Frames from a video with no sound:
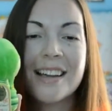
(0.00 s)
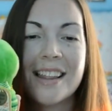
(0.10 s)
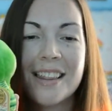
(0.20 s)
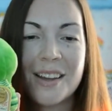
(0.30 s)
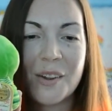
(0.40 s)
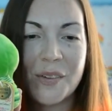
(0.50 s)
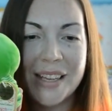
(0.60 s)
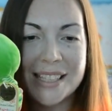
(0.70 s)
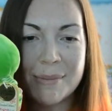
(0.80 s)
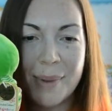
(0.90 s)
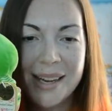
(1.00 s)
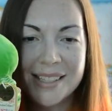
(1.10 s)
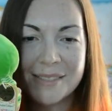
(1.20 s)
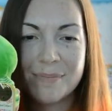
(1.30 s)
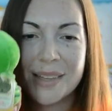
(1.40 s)
the green
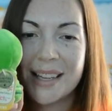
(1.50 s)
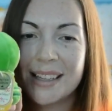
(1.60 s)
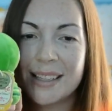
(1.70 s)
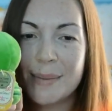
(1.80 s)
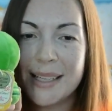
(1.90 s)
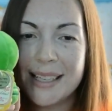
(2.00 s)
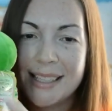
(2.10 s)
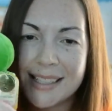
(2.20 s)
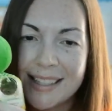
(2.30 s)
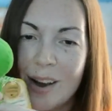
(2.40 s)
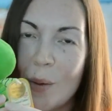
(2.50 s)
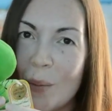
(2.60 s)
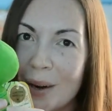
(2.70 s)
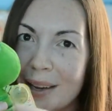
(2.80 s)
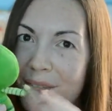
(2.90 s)
Sprite, limited edition,
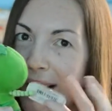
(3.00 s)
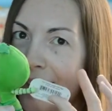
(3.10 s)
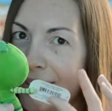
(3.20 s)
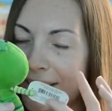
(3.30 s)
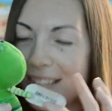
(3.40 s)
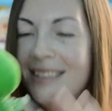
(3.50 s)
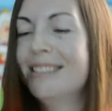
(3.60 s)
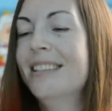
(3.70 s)
only 500.